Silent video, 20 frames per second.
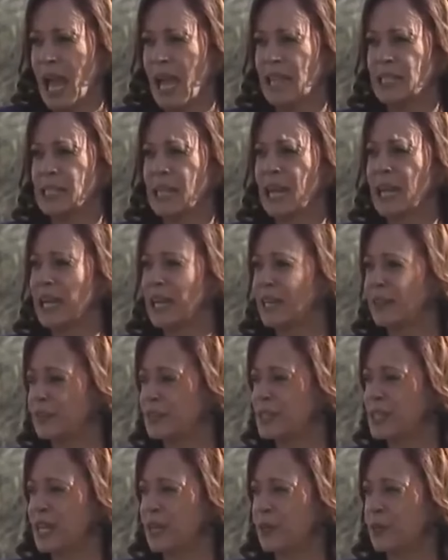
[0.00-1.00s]
As I
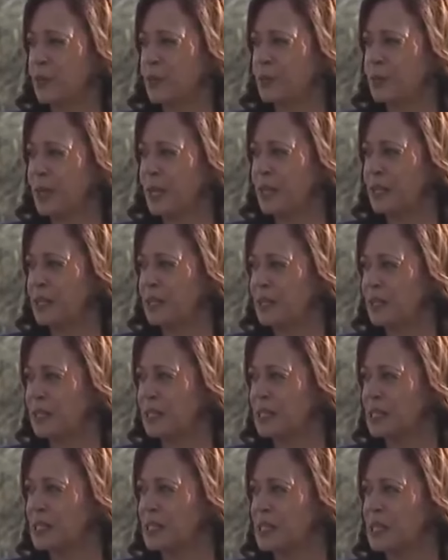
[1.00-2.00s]
have said
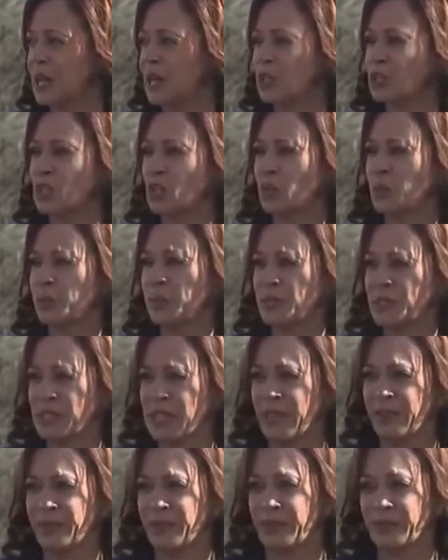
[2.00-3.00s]
repeatedly since October
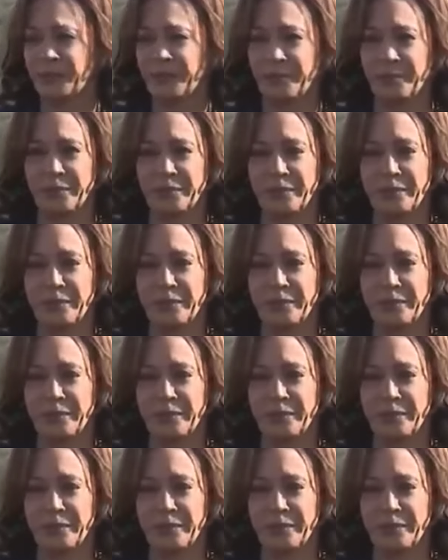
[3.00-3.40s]
7,